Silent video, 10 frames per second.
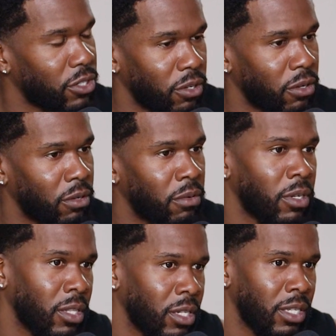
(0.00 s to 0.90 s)
So one
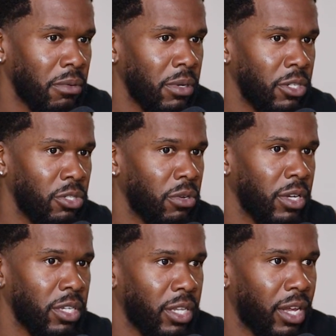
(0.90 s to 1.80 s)
of the things that we
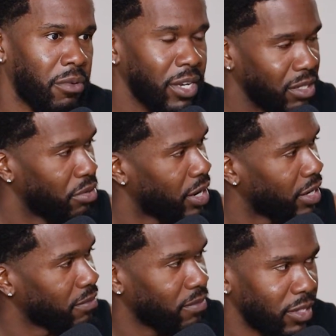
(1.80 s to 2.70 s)
enjoy is like raisin
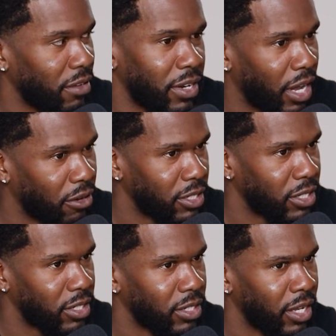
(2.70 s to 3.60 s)
bread every now and then.